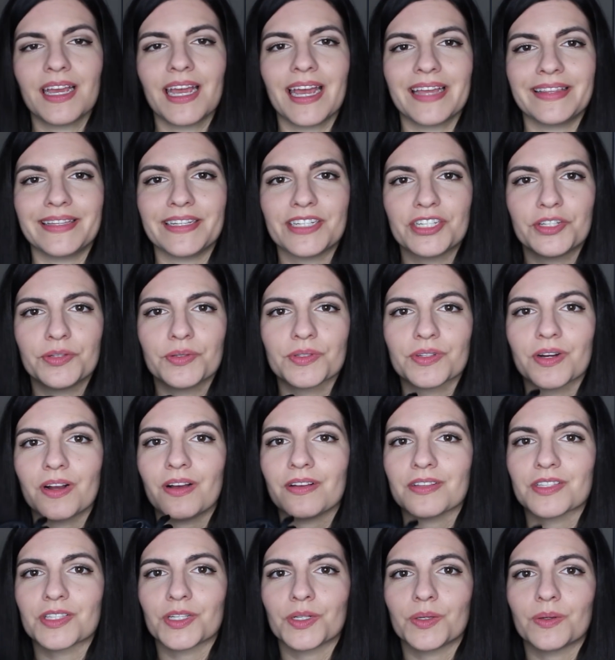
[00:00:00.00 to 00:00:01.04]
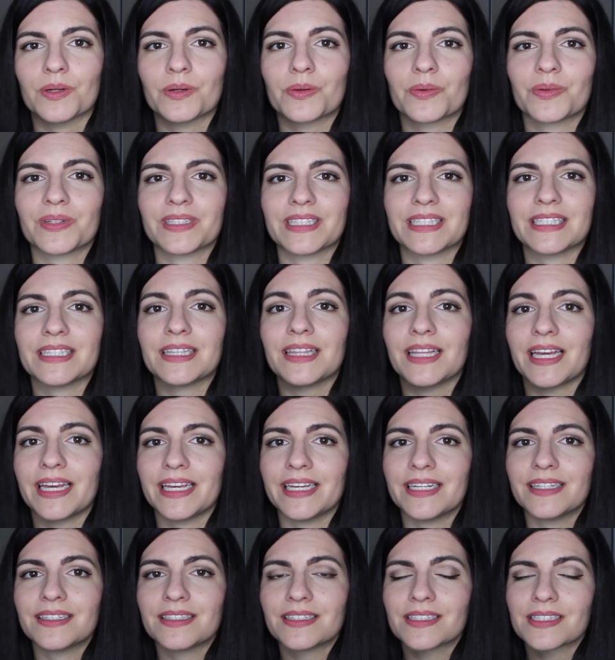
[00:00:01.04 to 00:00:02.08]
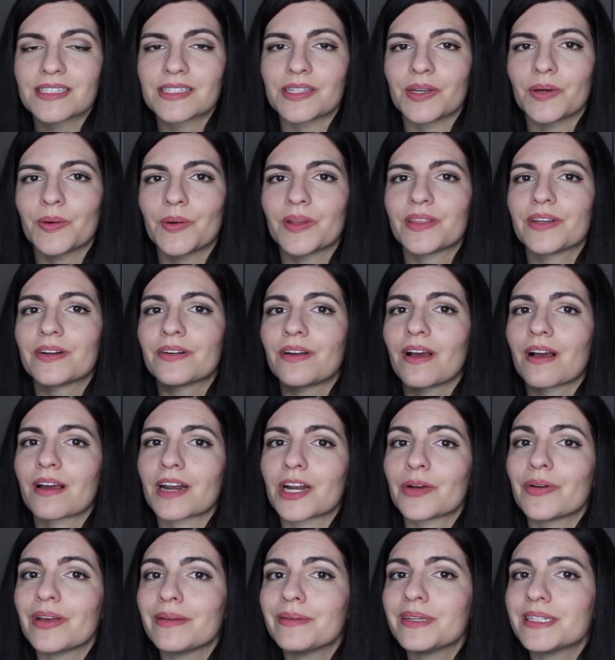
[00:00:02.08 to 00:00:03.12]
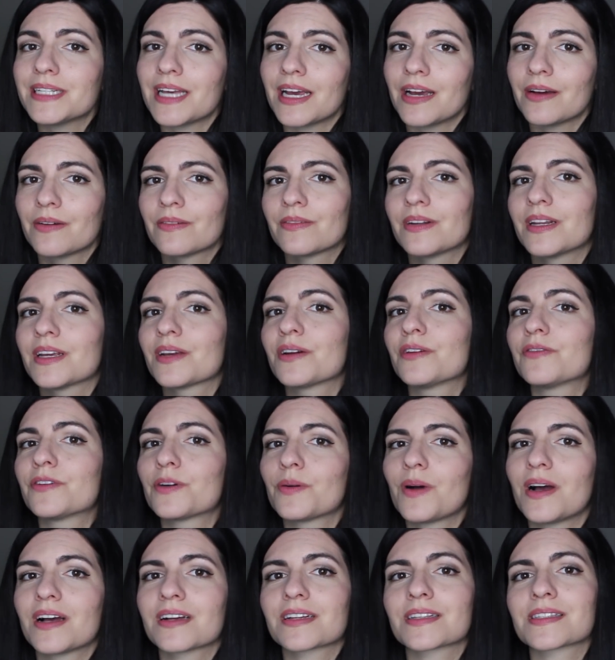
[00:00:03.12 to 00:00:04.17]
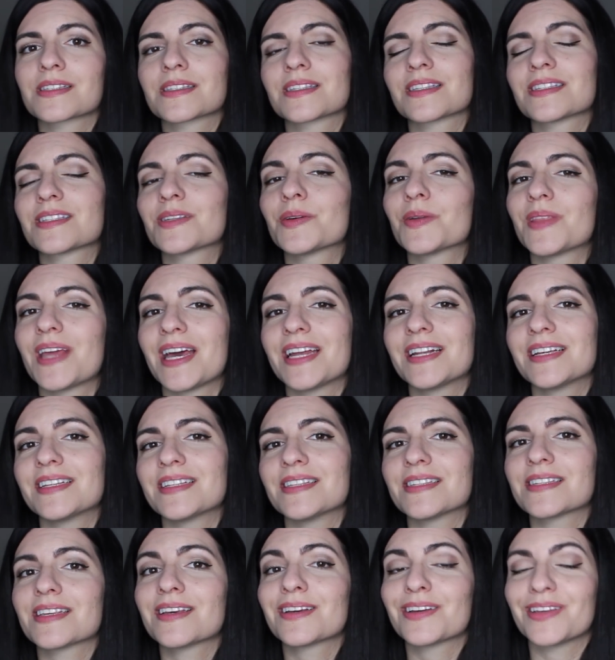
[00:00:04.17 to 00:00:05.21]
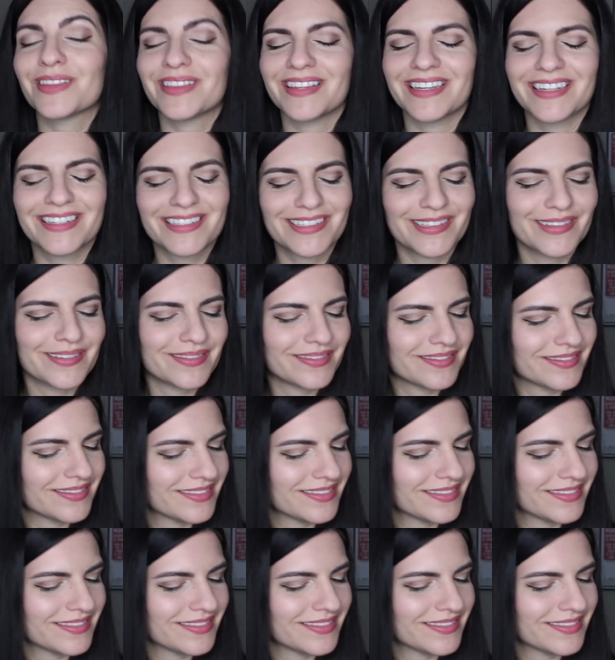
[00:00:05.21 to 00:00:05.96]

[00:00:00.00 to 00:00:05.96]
And these shoes are also really light, so they're not gonna weigh me down when I go for walks. So that is a good thing too.